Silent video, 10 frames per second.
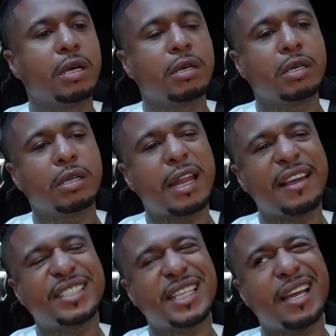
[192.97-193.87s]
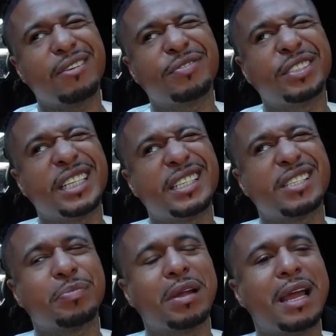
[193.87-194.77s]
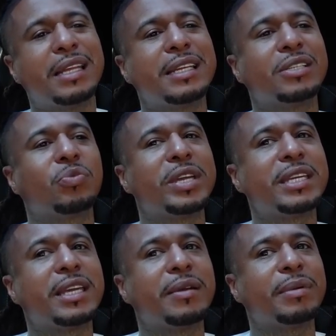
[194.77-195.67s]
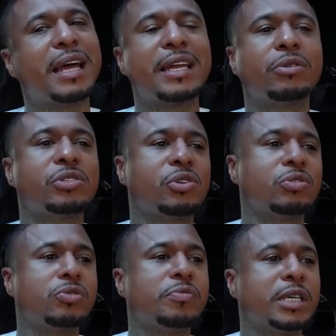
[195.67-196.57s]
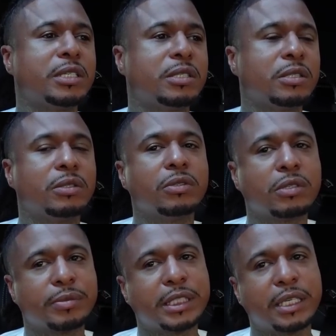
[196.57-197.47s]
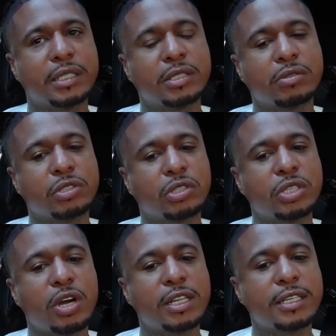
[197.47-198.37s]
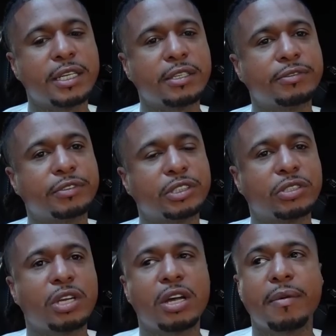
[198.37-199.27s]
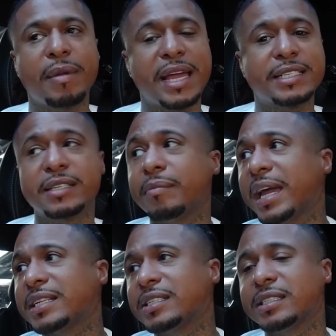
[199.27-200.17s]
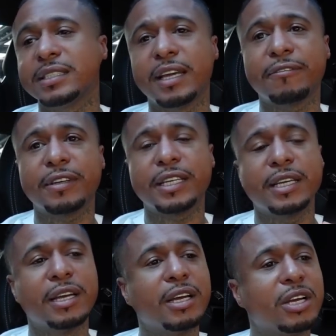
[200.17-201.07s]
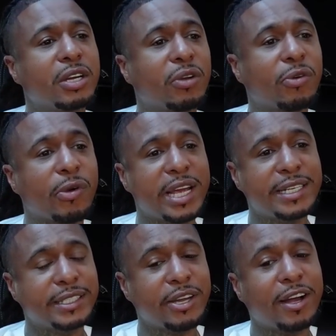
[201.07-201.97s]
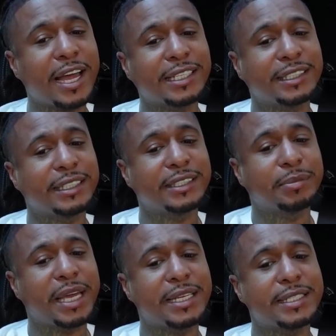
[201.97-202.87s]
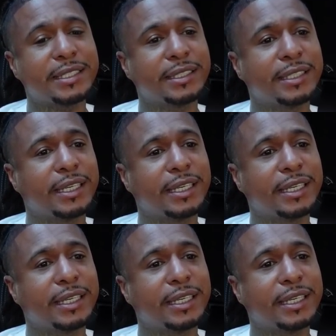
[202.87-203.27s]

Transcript: Uh, lifestyle footage probably this weekend, but I ain't gonna show too much. You know what I'm saying? Just gonna show y'all enough, show y'all the mansion. The mansion definitely crazy. Y'all got to see this mansion.